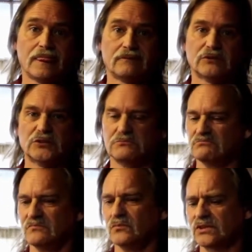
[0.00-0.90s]
but
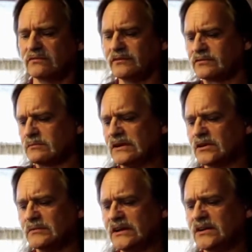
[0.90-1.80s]
with the
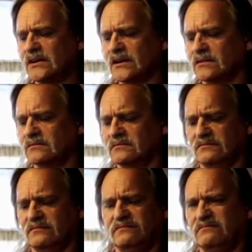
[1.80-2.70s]
50mm, I
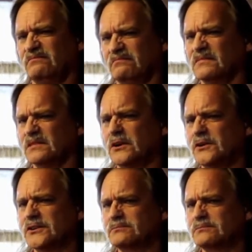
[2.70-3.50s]
learned it's